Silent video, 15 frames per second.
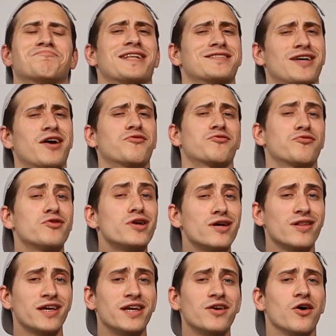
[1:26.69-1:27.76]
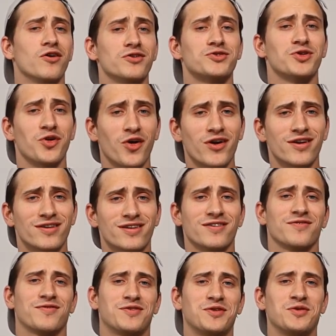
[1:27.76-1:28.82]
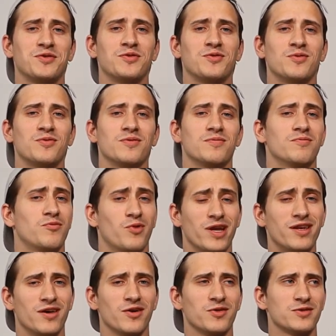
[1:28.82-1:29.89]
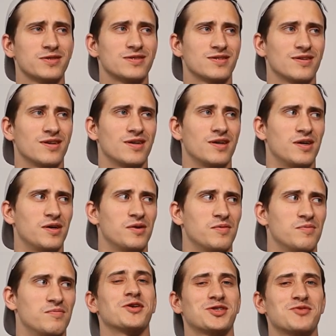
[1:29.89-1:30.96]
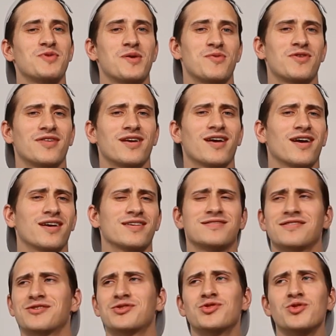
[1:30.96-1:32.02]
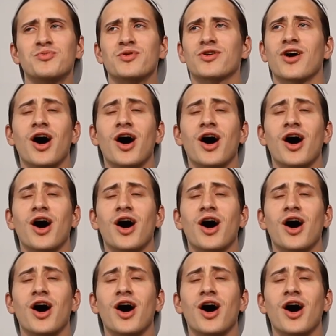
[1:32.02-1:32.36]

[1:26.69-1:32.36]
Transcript: that's not really an alternative to Windows. Because you might be thinking it's a super